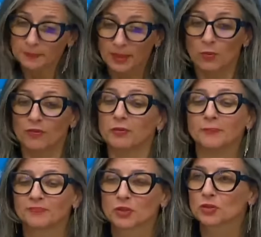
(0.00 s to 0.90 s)
But however,
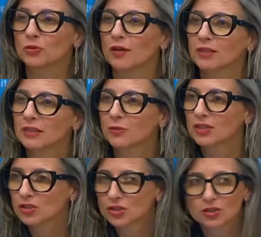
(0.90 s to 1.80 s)
should you have any
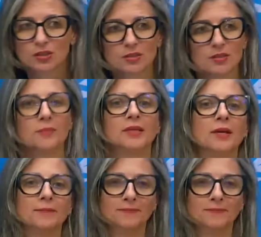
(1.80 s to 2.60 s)
questions, I'm here.